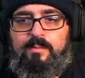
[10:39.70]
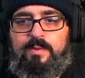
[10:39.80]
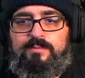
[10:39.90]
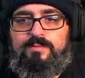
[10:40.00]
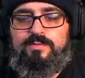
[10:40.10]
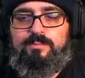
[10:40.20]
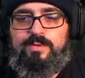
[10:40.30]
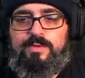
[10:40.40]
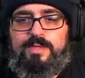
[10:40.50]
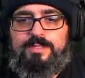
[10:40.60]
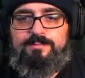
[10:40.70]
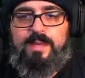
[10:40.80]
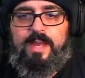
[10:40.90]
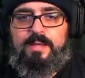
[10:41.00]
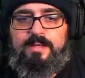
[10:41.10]
I'll do is I'll bring you guys
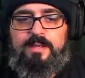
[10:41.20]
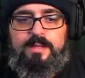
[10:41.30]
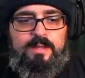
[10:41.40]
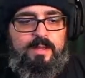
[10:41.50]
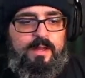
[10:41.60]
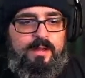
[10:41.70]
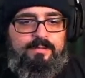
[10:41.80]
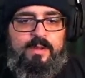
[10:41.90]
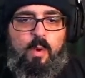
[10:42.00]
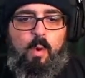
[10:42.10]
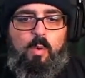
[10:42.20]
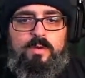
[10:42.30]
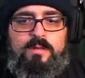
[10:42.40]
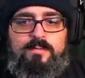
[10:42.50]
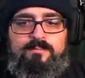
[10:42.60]
back. The
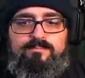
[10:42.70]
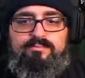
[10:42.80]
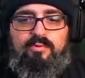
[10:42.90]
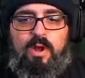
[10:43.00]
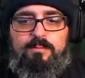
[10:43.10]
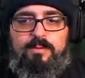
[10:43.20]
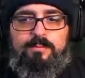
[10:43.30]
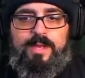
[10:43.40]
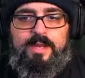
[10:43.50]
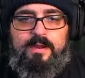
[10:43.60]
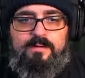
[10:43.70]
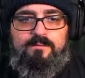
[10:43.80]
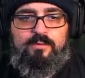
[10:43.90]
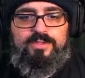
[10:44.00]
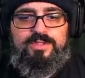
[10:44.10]
only problem I kind of
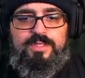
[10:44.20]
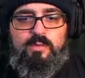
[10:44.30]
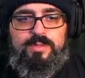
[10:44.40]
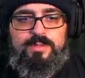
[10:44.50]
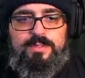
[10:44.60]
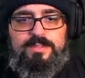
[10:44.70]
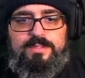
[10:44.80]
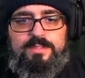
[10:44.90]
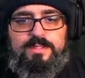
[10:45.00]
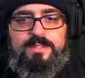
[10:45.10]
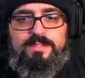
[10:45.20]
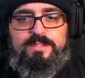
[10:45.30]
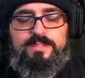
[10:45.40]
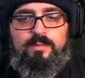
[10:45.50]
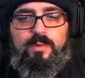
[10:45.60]
foresee with this
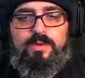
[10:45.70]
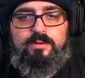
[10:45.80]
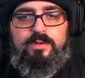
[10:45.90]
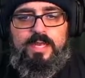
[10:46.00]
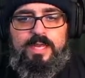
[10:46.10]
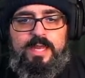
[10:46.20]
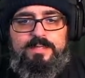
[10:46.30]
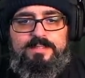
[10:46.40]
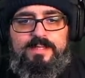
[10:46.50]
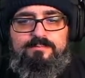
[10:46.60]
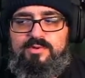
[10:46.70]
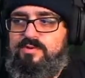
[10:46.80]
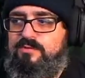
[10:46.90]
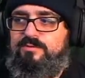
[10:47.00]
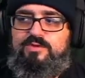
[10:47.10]
is what you're looking at is a
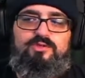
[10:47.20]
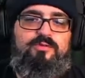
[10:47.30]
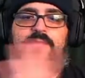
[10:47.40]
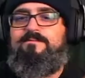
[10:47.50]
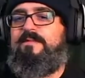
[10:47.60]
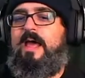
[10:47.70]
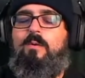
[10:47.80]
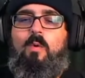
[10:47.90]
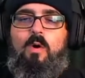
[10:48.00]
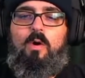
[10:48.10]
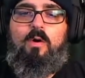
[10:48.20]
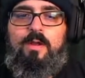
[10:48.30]
beautiful straight flat wall,